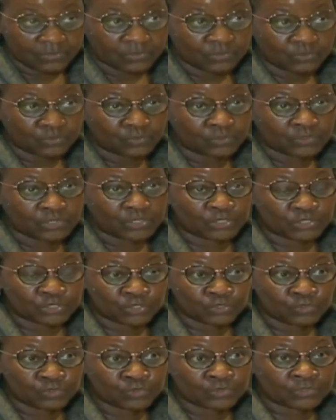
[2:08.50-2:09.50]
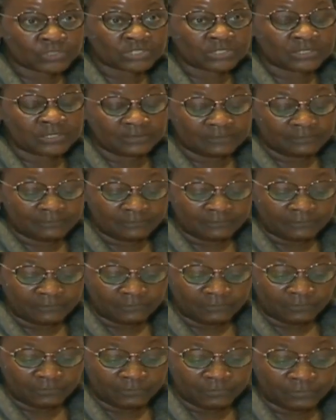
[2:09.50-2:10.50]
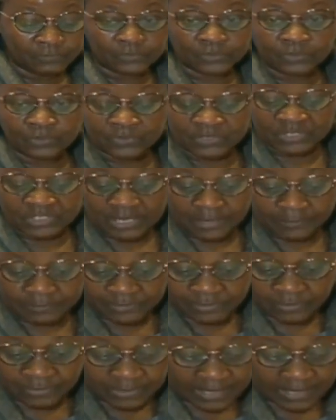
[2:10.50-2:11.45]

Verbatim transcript: to reduce uh, food consumption